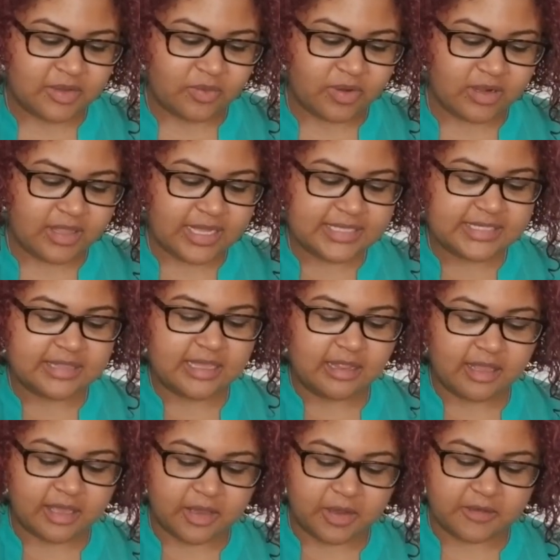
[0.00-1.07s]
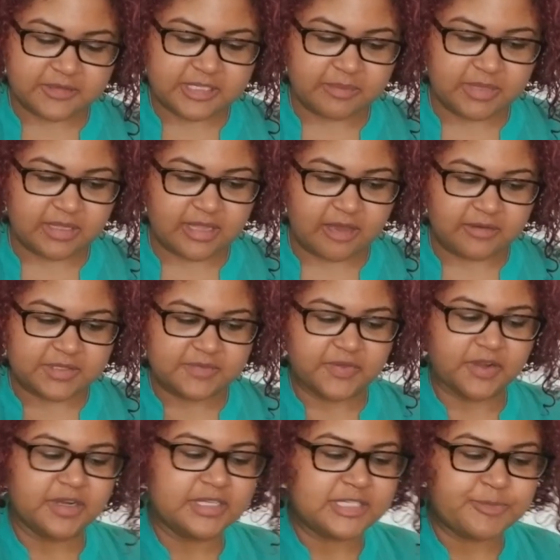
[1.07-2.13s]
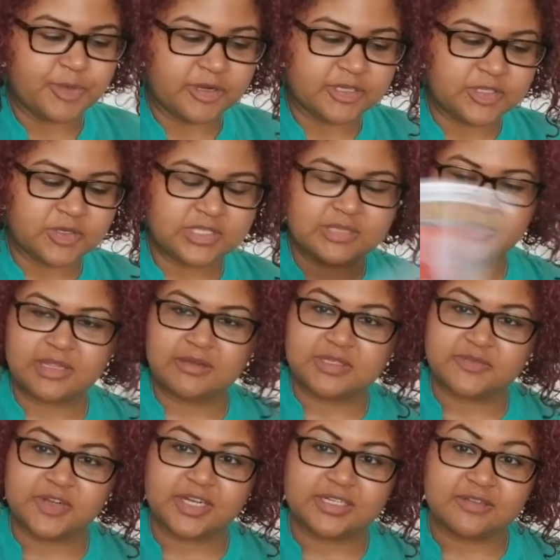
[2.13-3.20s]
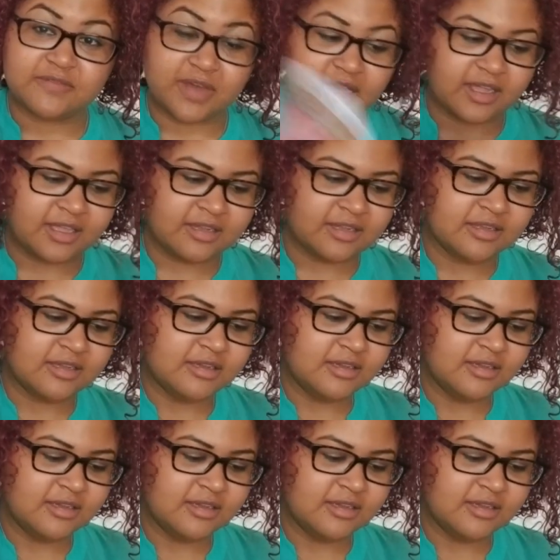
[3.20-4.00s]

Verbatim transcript: Realizing they let go of something that was very spiritual, something that was very divine.